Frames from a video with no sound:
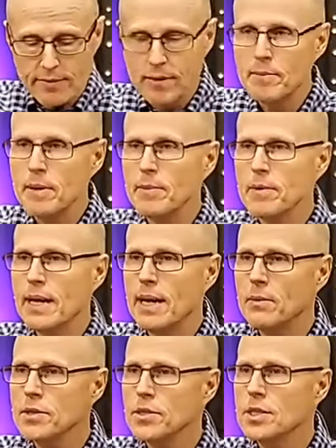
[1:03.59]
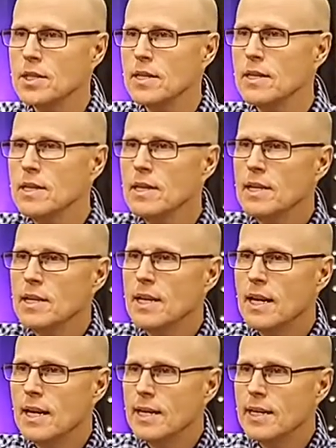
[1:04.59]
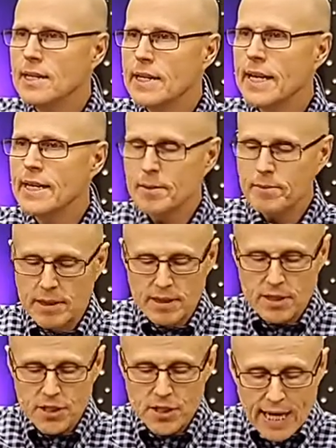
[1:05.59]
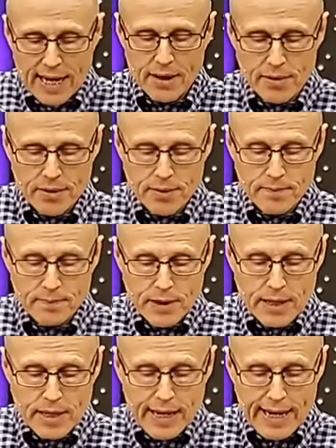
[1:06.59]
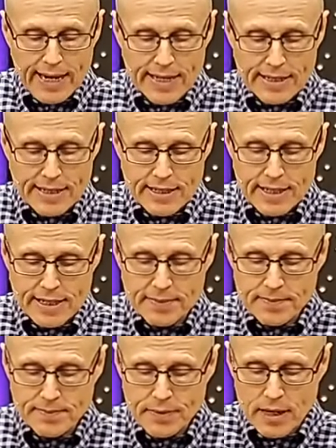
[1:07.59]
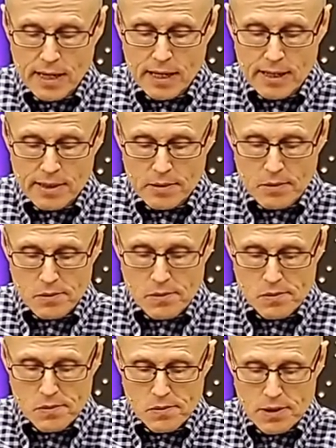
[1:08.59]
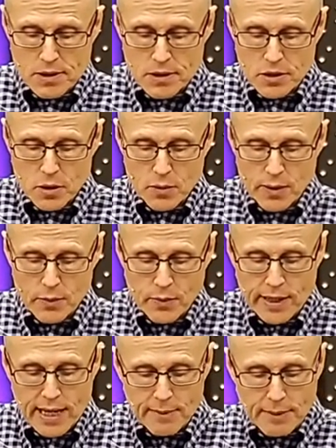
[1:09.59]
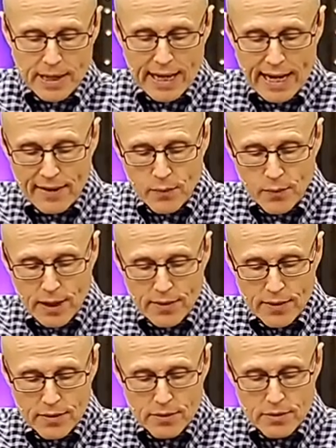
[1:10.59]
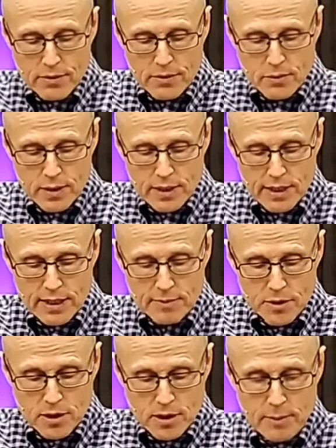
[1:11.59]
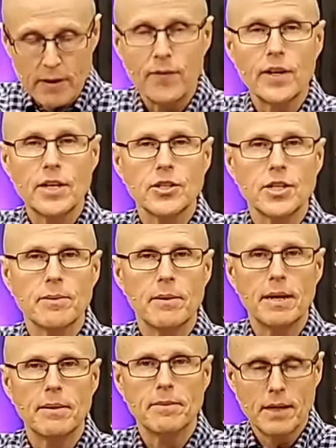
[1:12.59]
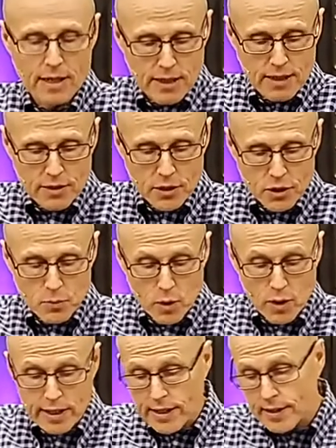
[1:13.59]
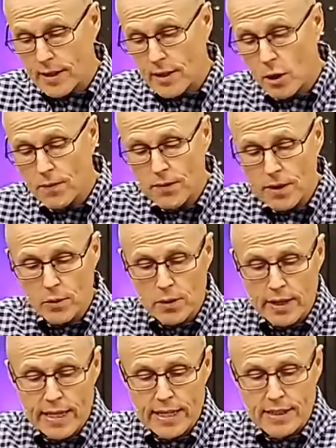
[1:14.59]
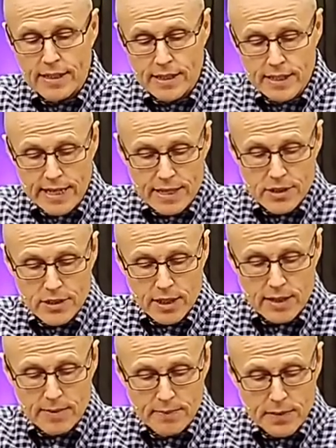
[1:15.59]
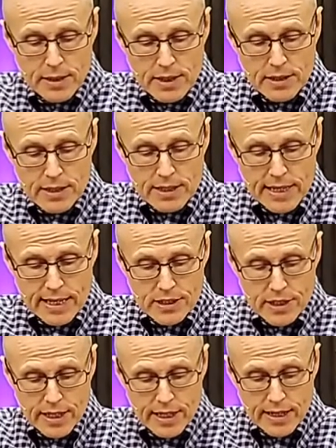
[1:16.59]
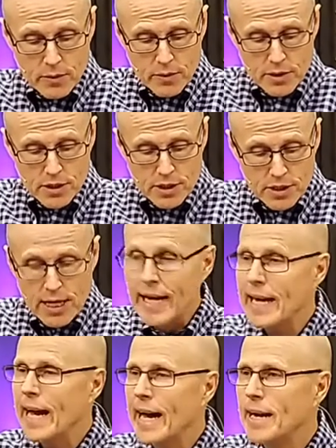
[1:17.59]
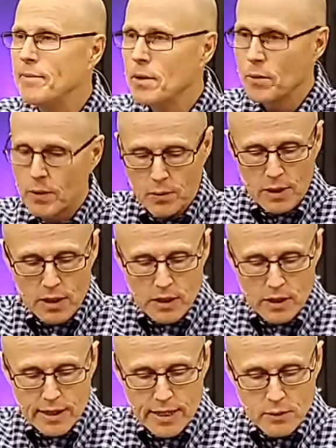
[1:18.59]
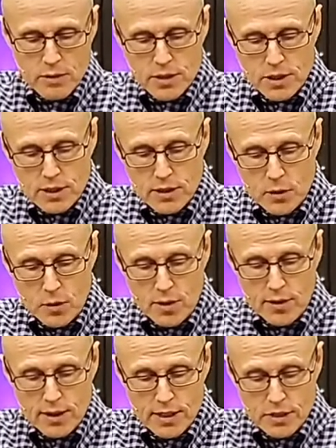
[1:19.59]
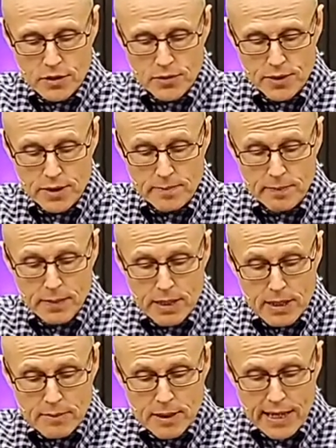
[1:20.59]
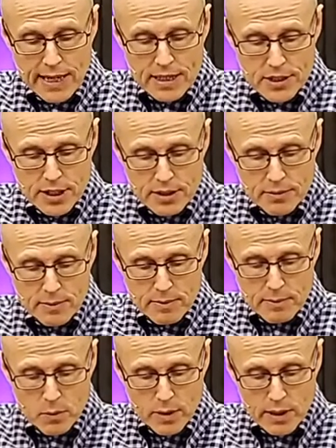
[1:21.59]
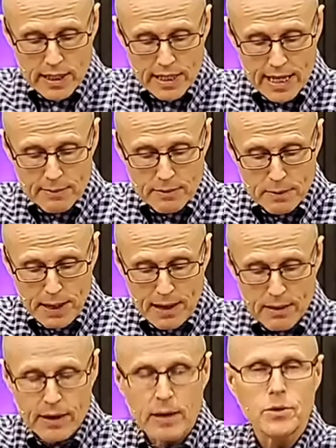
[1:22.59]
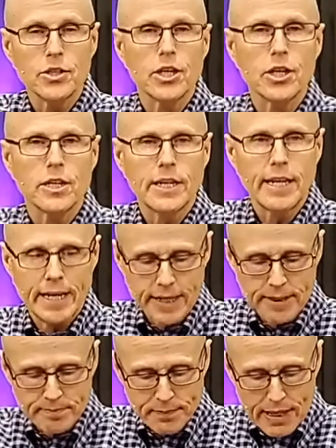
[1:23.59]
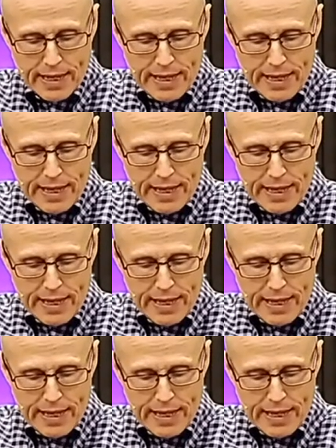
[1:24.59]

Remember, that was the uh, kingdom in the south. And, um, um, and so we, we got about halfway through with him. So let me finish him up this morning, and then hopefully we'll get into the next, uh, the next king, which is Ahab, that we want to look. He was in the north in Israel. But Asa, remember when he came to power, he was a good king.